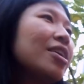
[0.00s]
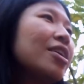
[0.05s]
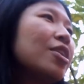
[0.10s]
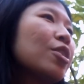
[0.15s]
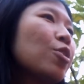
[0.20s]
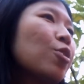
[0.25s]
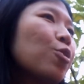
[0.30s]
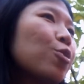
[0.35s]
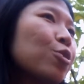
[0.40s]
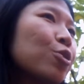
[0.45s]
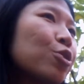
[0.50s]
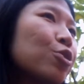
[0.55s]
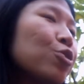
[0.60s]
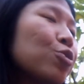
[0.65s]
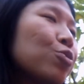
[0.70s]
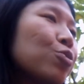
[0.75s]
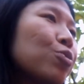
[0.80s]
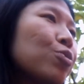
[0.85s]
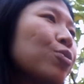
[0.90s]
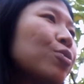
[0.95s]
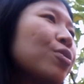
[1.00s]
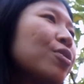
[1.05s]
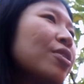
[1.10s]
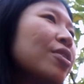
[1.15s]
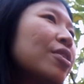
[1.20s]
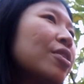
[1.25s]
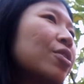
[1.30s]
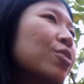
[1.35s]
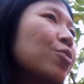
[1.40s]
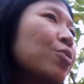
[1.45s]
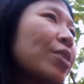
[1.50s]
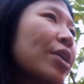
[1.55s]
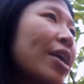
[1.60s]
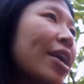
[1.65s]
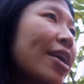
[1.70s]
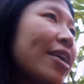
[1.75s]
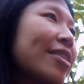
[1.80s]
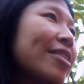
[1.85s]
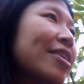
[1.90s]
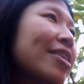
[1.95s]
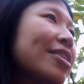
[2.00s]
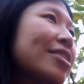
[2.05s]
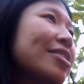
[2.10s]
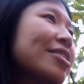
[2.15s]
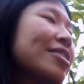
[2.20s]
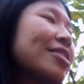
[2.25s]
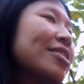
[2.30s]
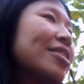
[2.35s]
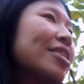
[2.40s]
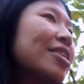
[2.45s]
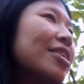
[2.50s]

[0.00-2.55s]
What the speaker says: in order to create this